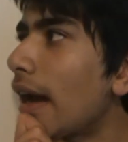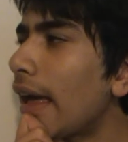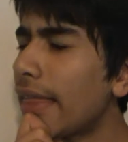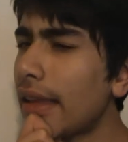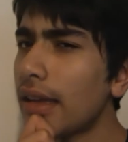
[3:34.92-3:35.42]
I
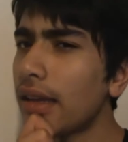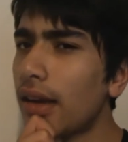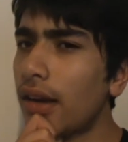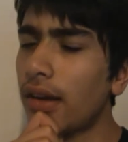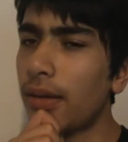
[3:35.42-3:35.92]
think,
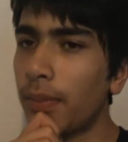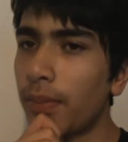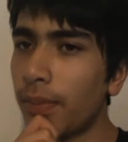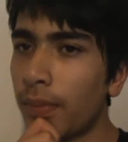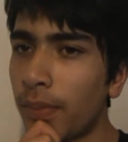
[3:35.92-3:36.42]
um,
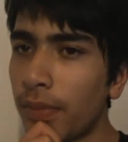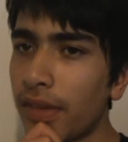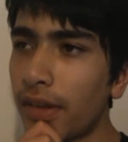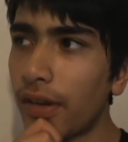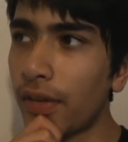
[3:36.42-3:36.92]

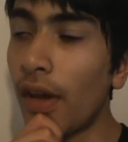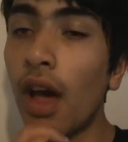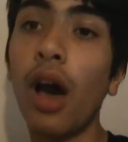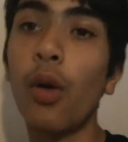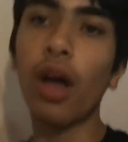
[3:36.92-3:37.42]
stuff.
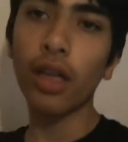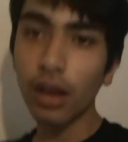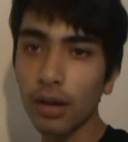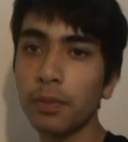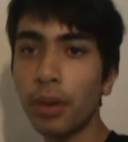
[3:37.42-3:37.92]
Oh, I
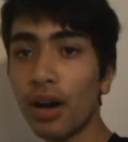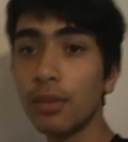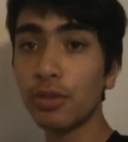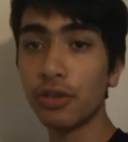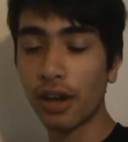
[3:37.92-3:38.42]
got
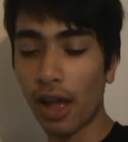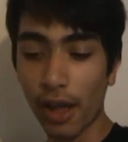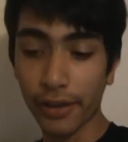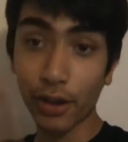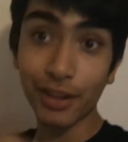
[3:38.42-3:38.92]
Pottermore.
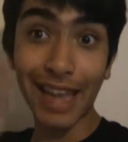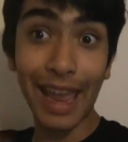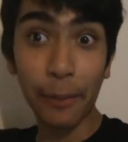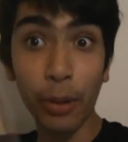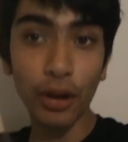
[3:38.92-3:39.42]
I got
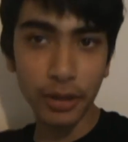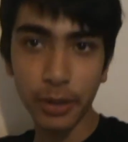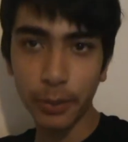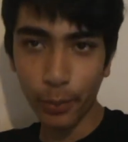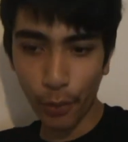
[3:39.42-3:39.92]
a
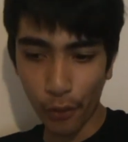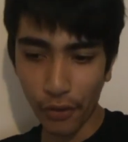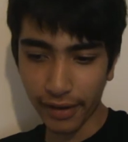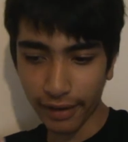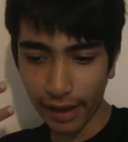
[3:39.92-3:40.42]

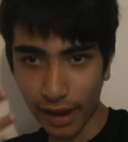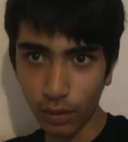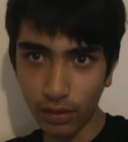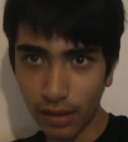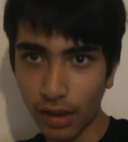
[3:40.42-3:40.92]
Pottermore
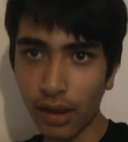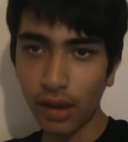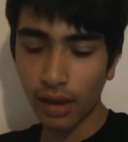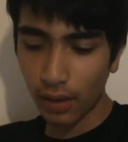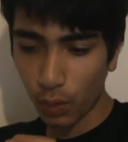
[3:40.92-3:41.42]
account,
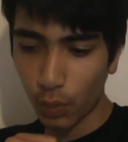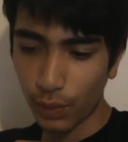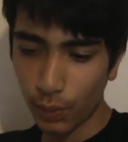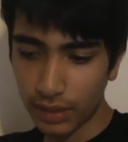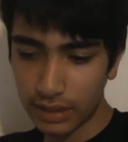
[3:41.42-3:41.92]
which,
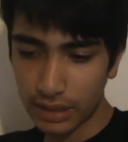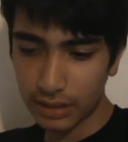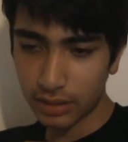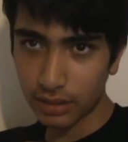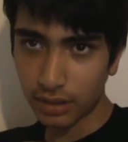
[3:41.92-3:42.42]
which
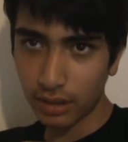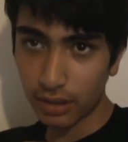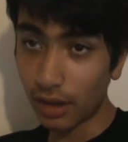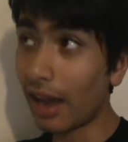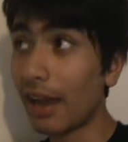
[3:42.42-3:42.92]
is
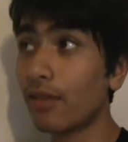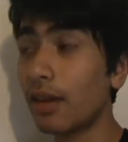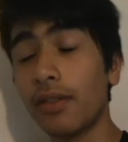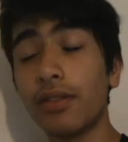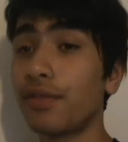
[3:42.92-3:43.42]
good. I haven't
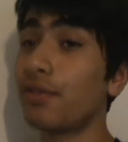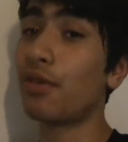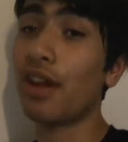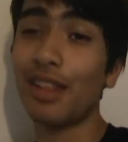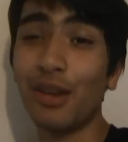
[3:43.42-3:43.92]
even
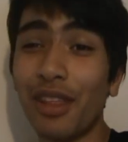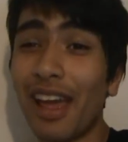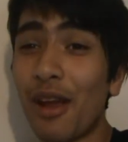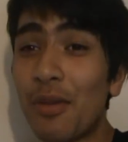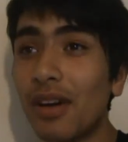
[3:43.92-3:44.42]
read all the
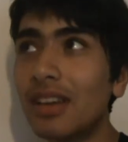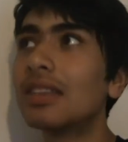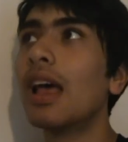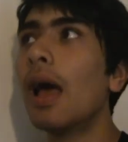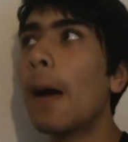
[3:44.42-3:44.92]
Harry Potters,
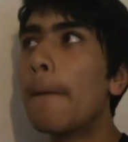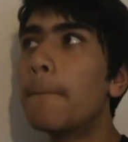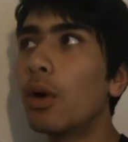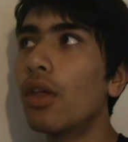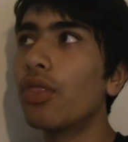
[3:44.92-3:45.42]

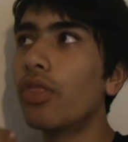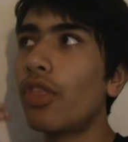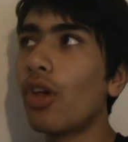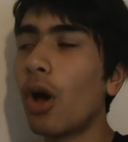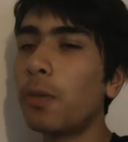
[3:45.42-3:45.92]
but
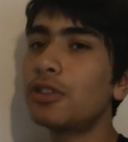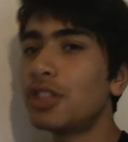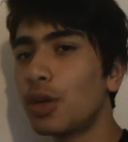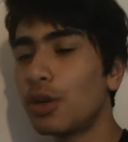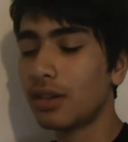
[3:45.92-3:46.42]
the
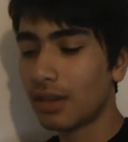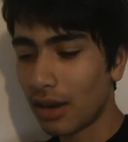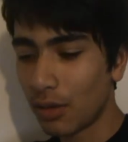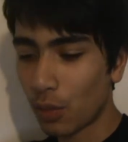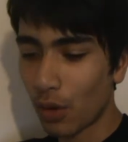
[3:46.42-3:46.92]

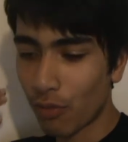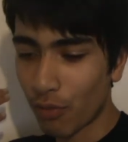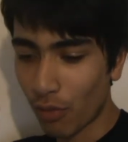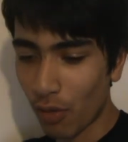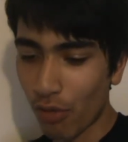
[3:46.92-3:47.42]
opportunity
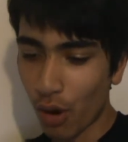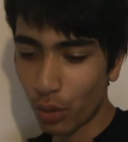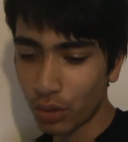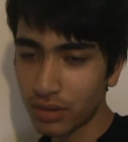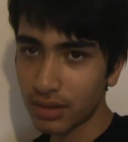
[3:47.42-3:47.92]

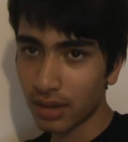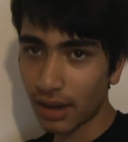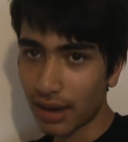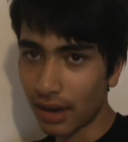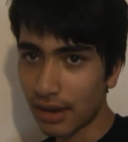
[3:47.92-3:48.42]
arose,
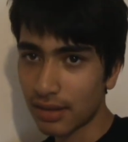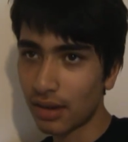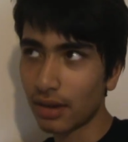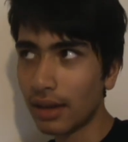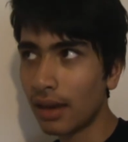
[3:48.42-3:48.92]
and I
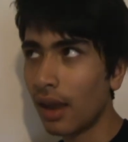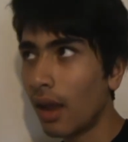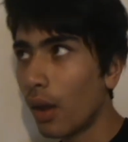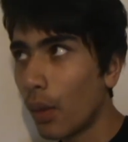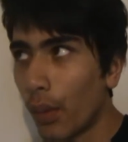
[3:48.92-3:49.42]
decided
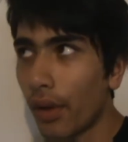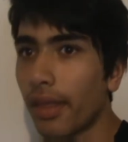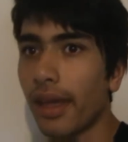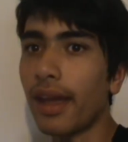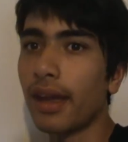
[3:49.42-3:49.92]
what
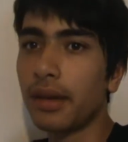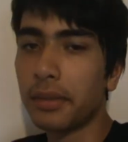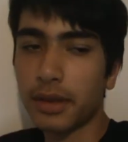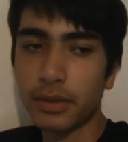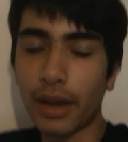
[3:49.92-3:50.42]
the hey,
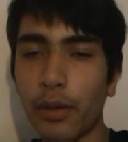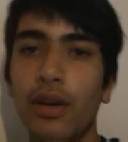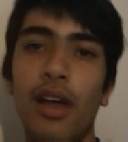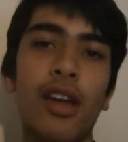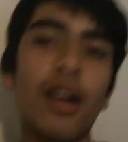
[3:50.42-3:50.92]
might as well get
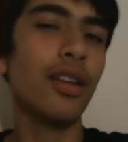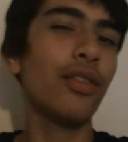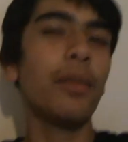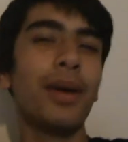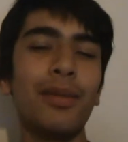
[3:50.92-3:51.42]
one. I kind of
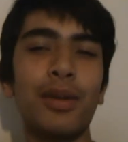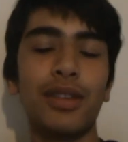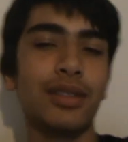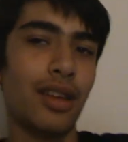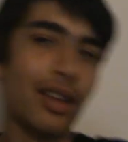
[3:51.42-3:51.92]
felt bad
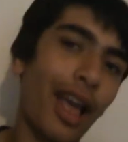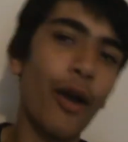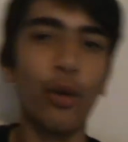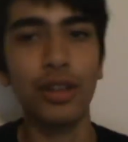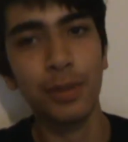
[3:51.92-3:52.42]
because like
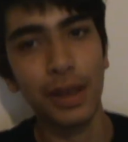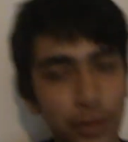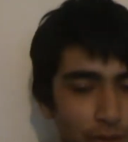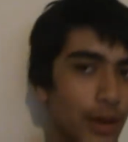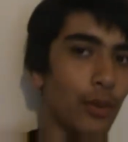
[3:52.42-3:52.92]
all these
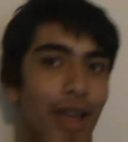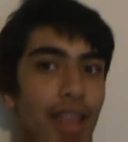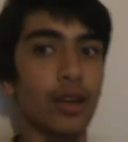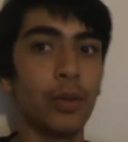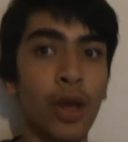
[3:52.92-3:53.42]
people have been
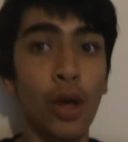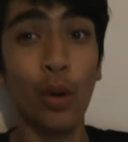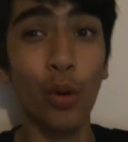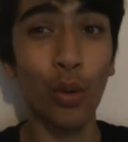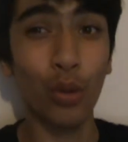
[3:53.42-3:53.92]
waiting up
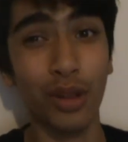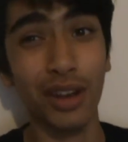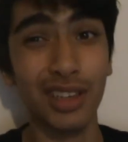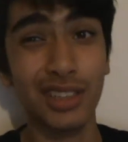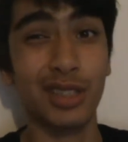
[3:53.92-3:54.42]
all
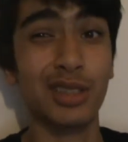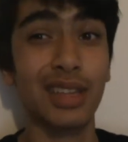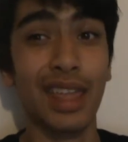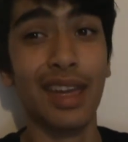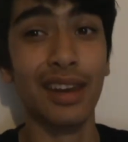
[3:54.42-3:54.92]
night just
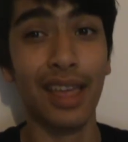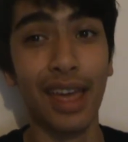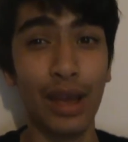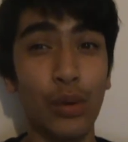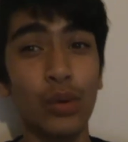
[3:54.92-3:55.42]
to get an
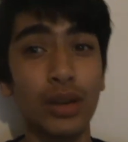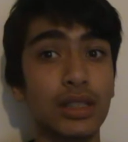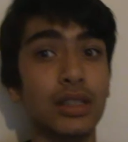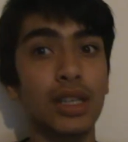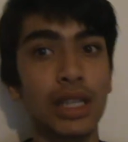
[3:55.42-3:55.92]
account
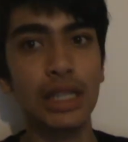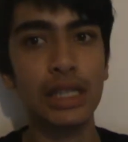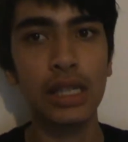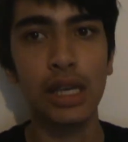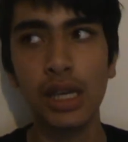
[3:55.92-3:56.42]
and I